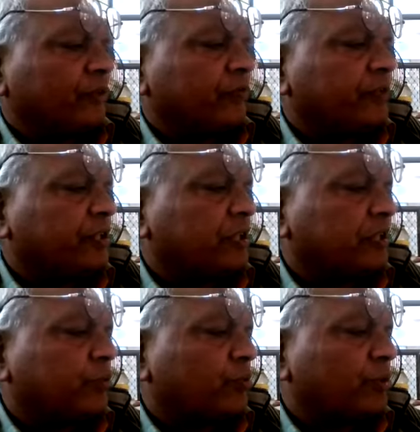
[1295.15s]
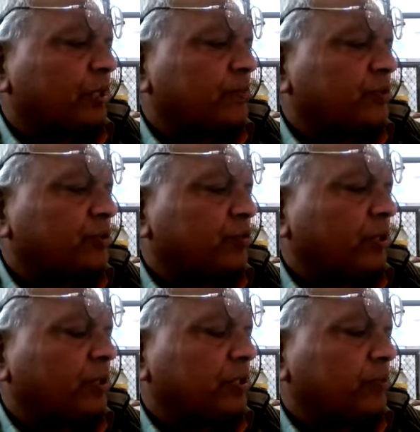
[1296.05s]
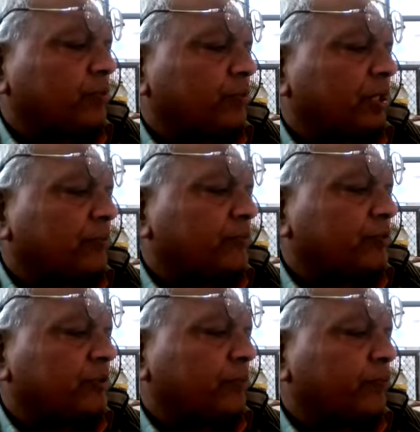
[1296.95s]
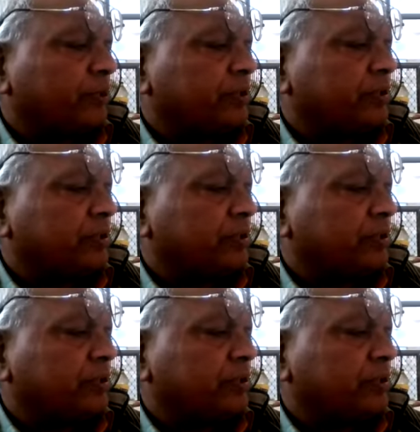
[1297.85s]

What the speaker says: weekly programs, quarterly programs, complete